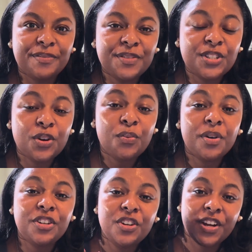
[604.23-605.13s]
So
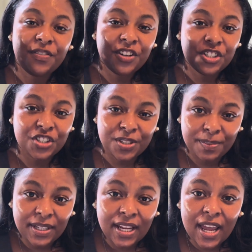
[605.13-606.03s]
one, you got to fix your
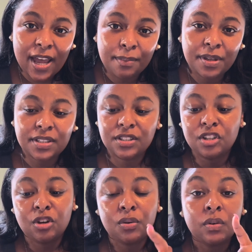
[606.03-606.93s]
spending habits.
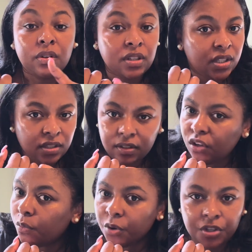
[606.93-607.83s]
So
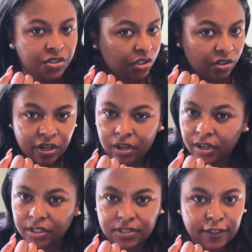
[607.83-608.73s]
no more using your credit
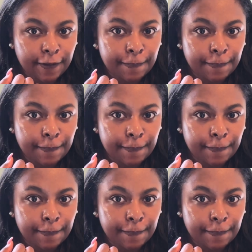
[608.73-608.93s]
cards.